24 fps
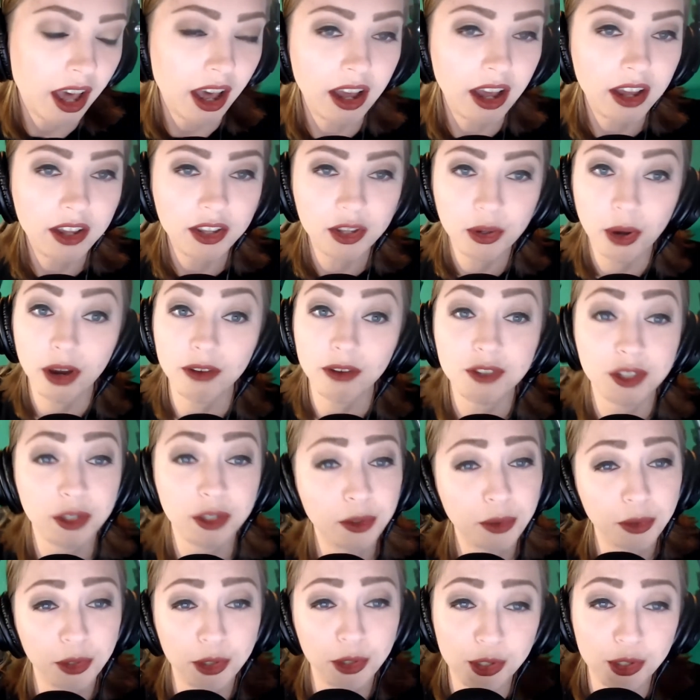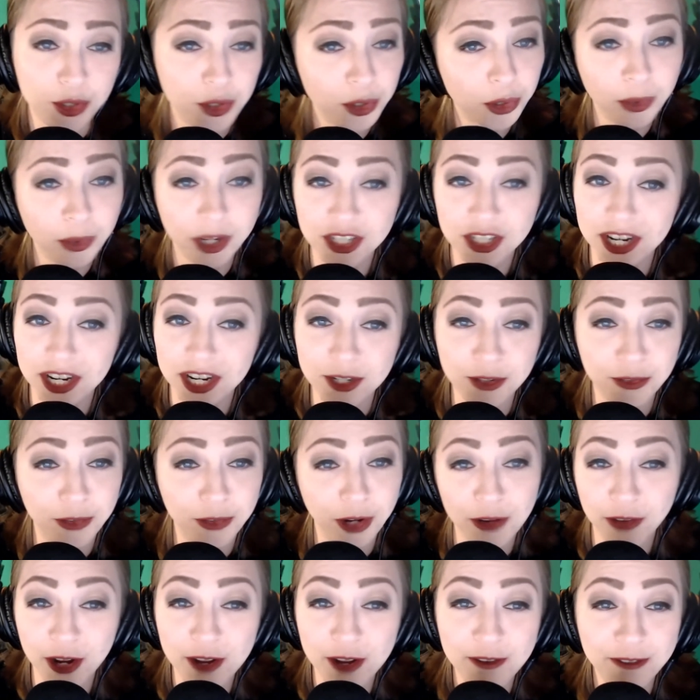You have to do your quick change
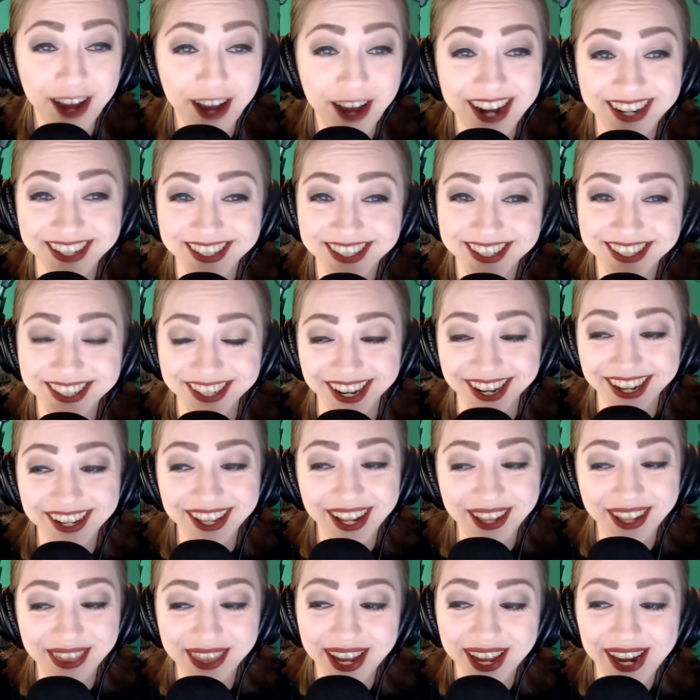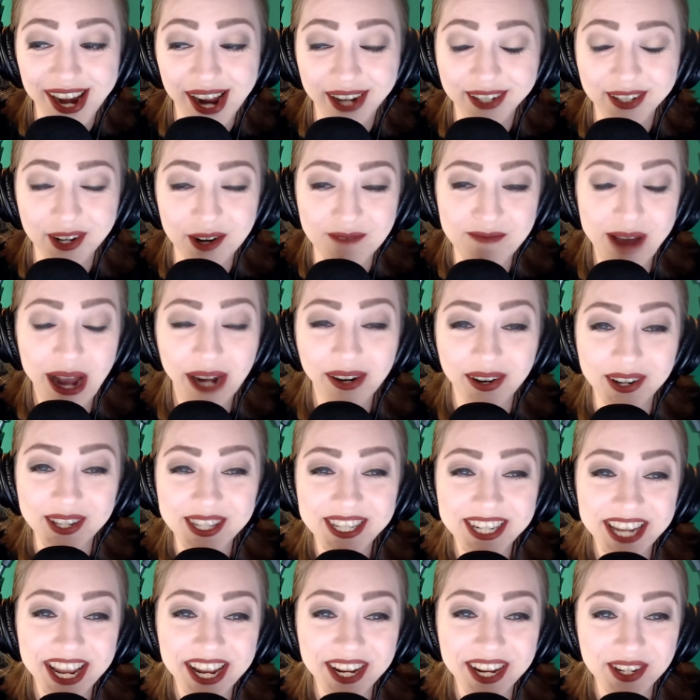very, very fast and get that actor back on
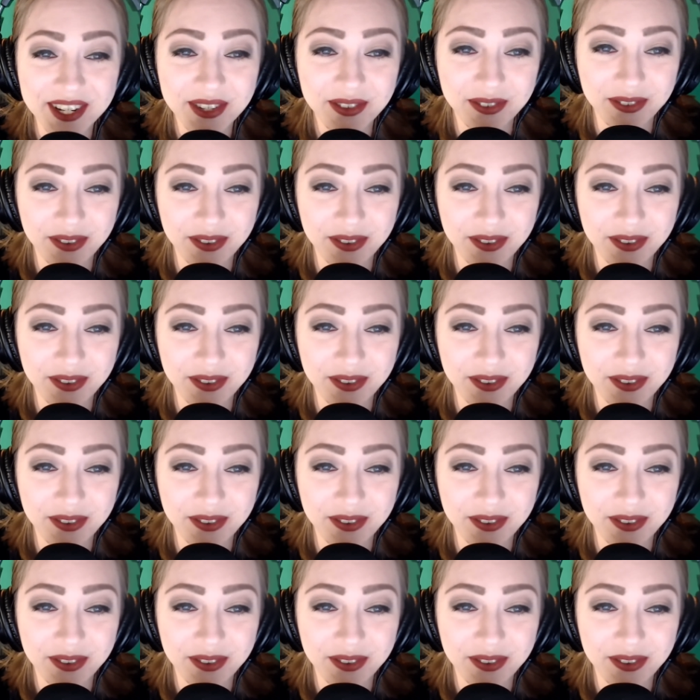stage